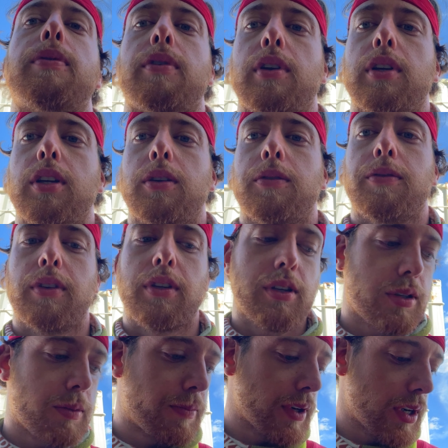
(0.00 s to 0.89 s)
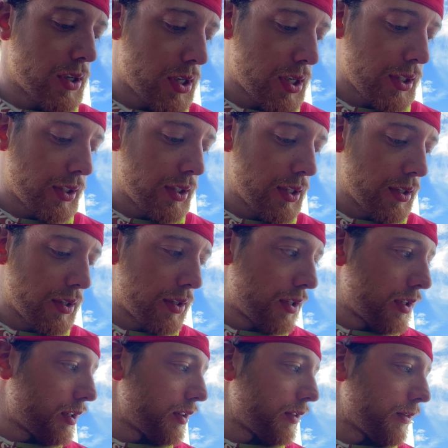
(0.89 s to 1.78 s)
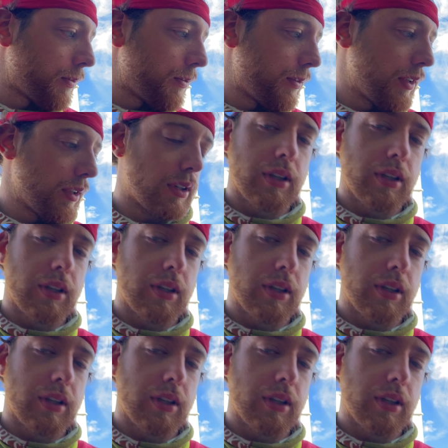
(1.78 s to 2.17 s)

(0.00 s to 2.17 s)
uh, for this project is filling